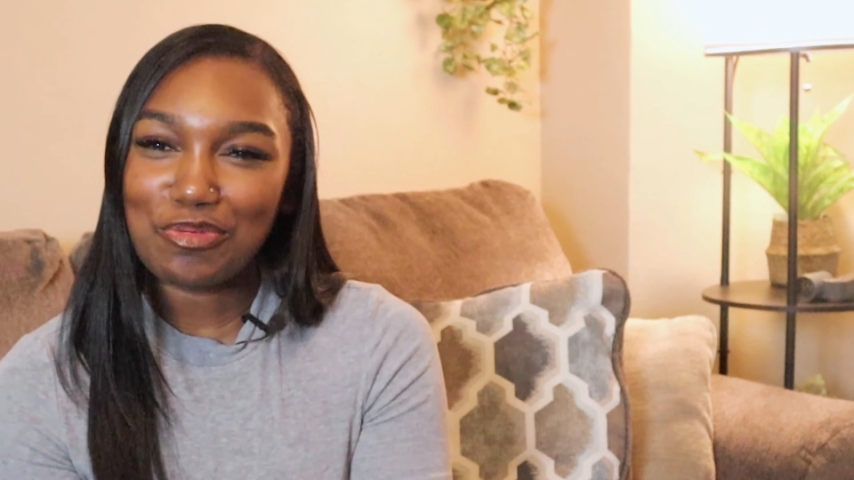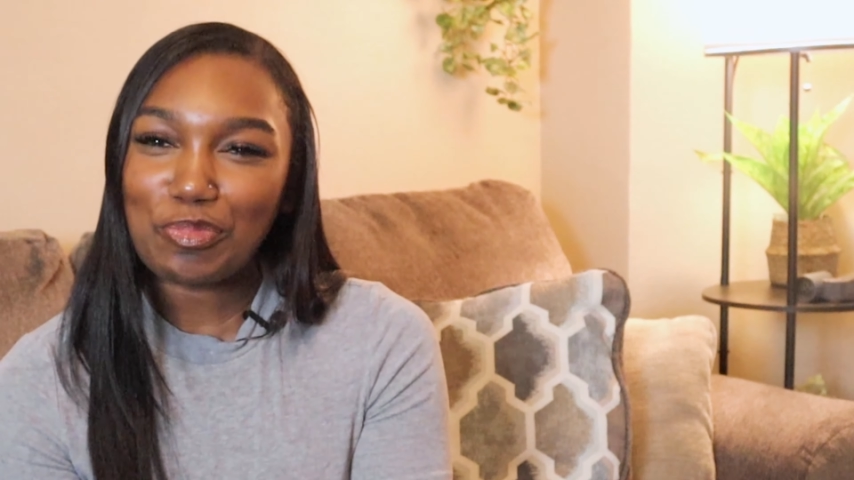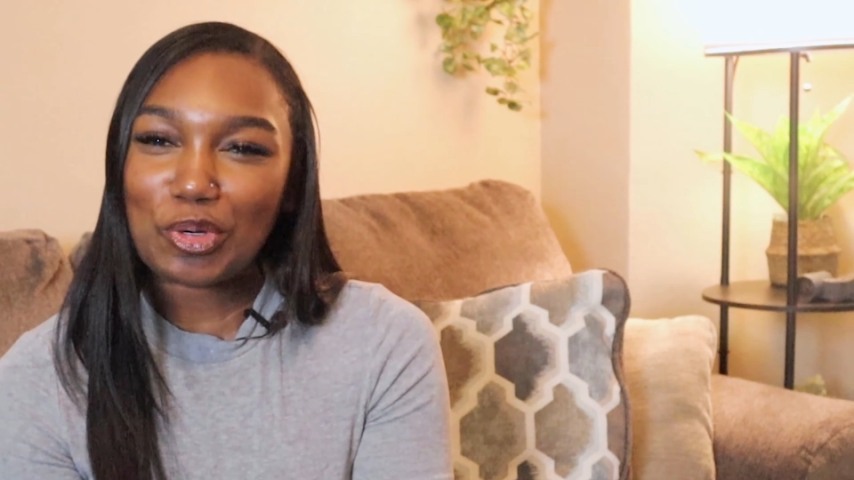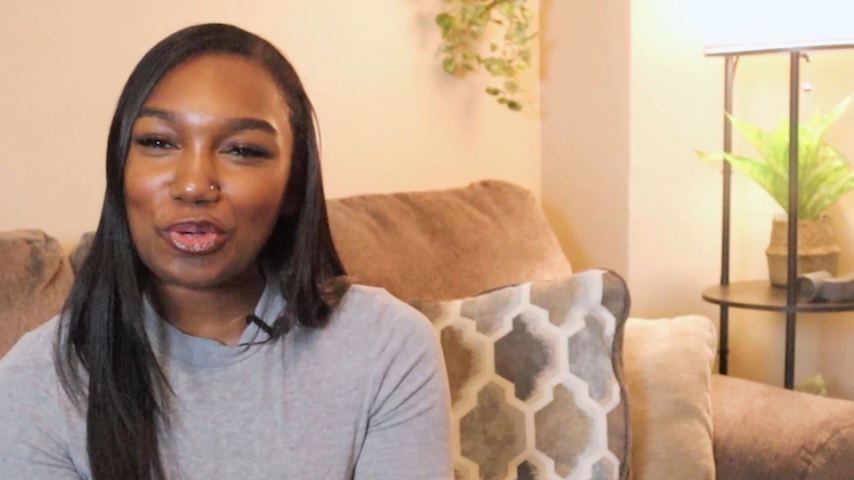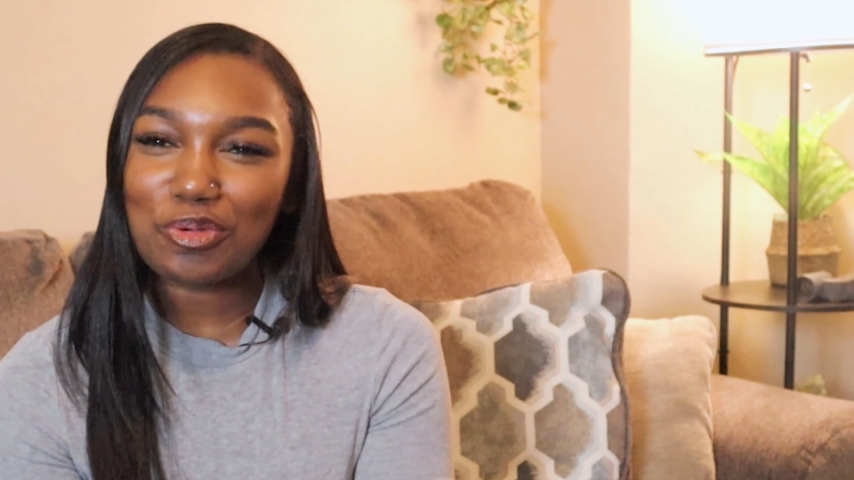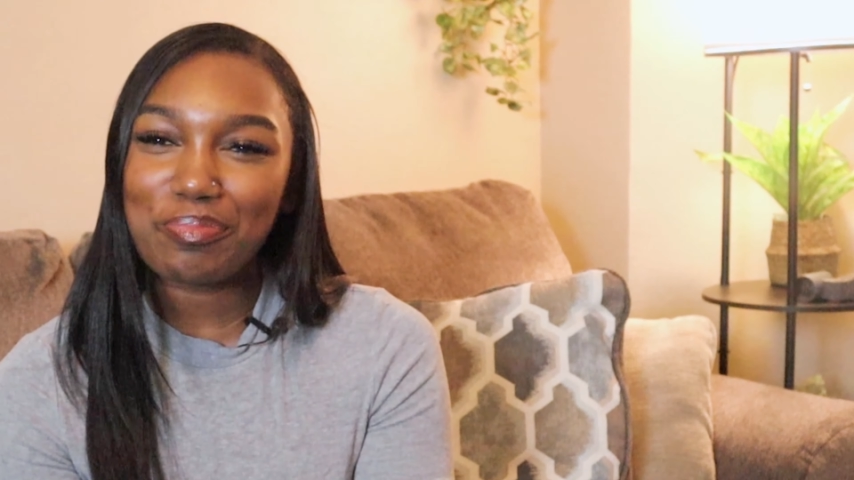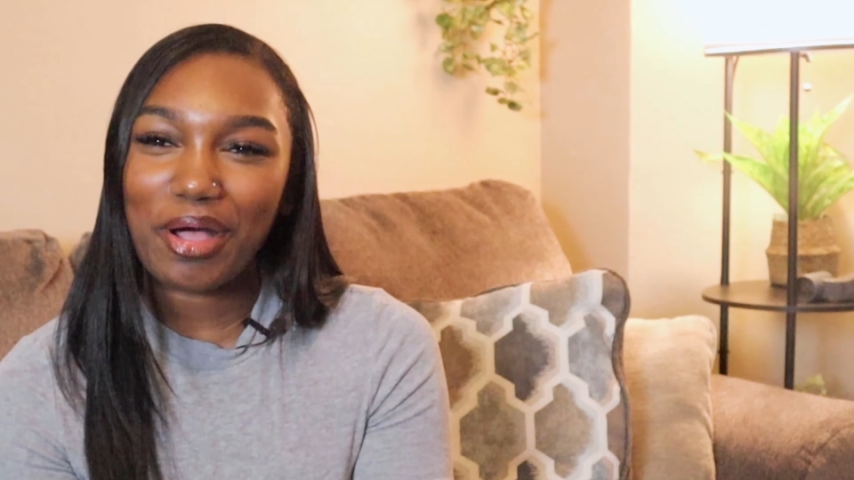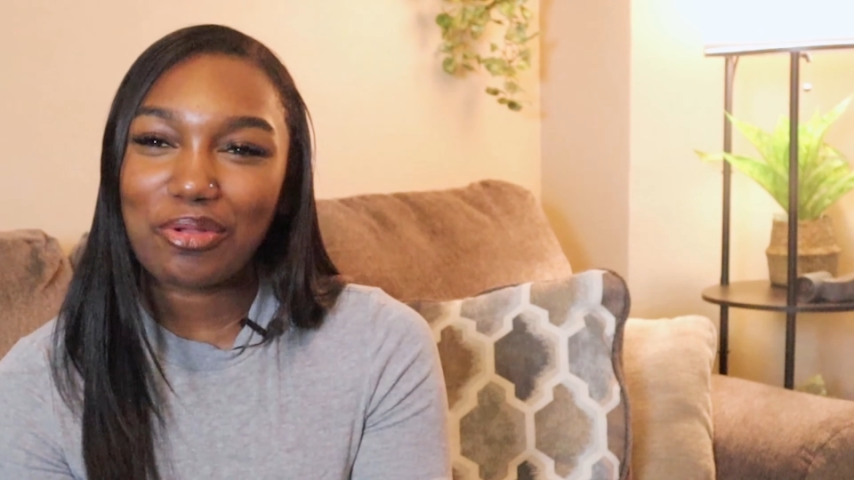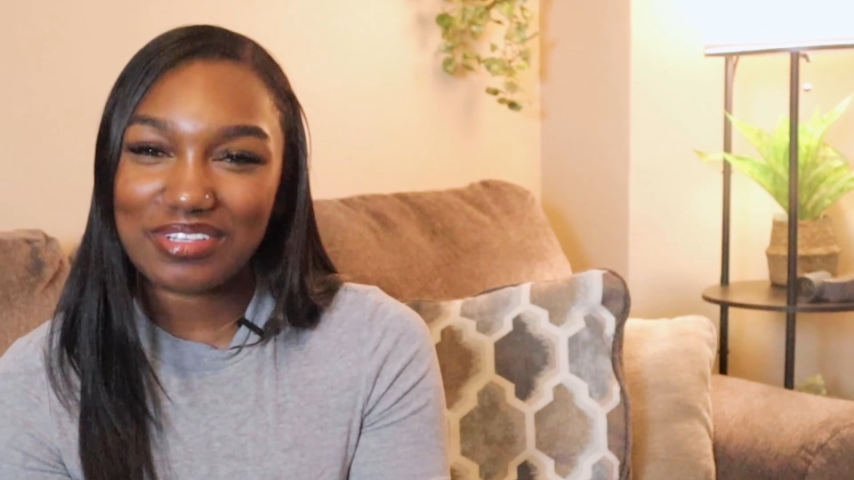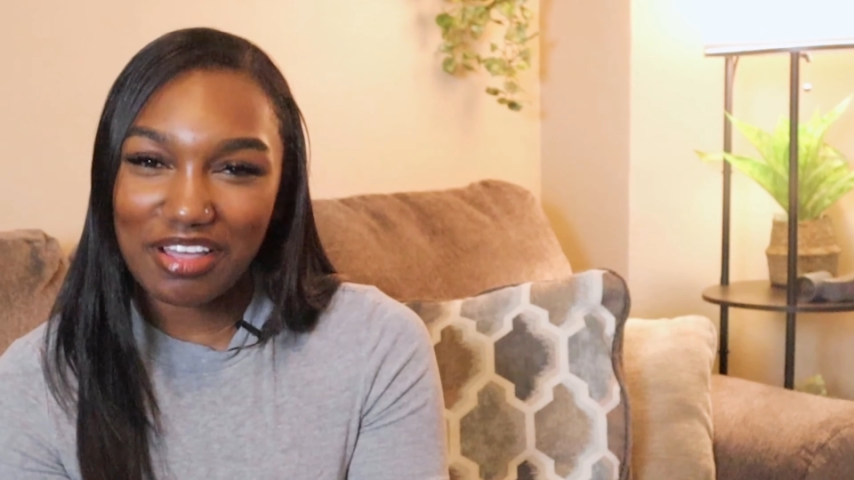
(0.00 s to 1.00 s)
the Pearl
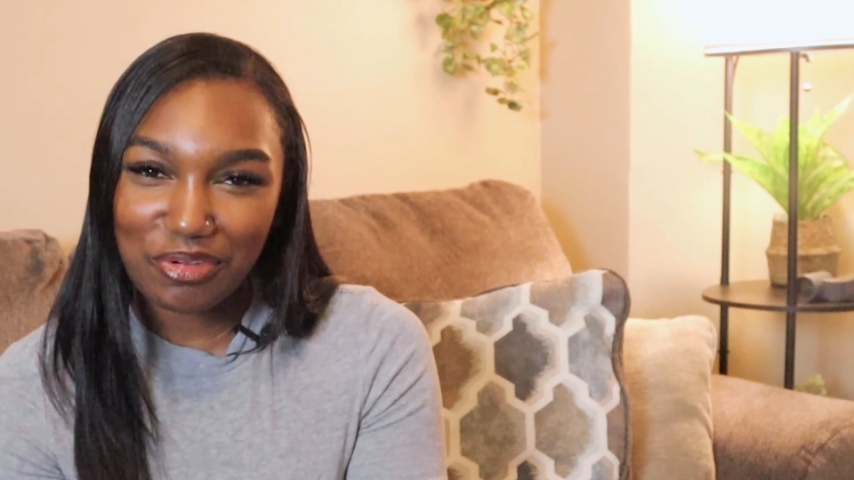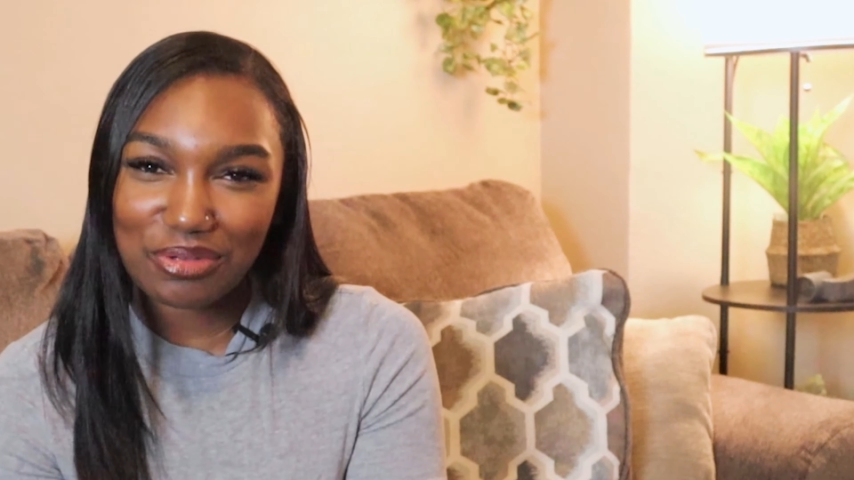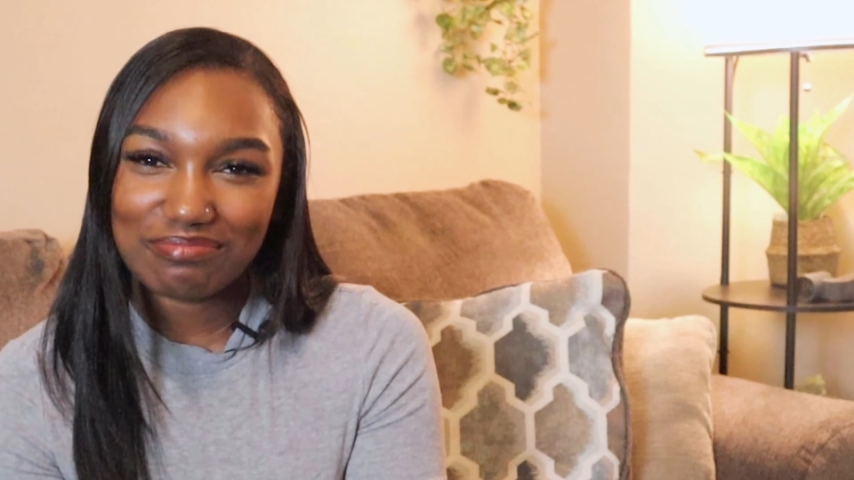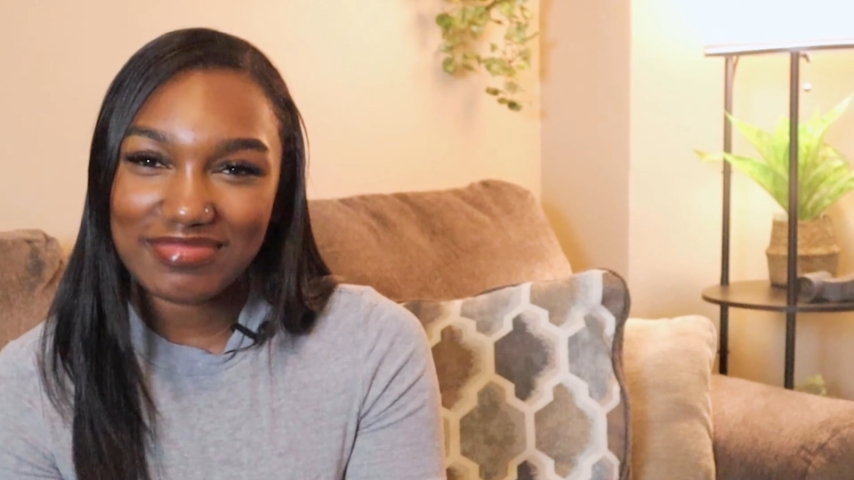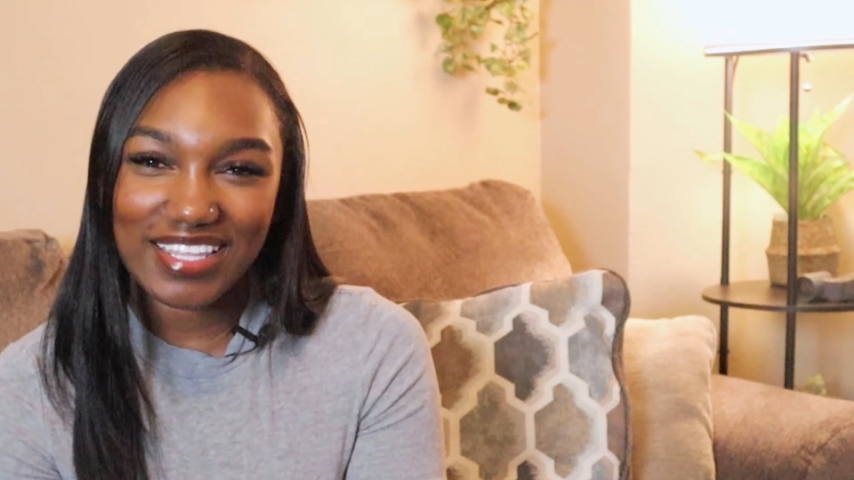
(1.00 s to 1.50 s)
Belt level,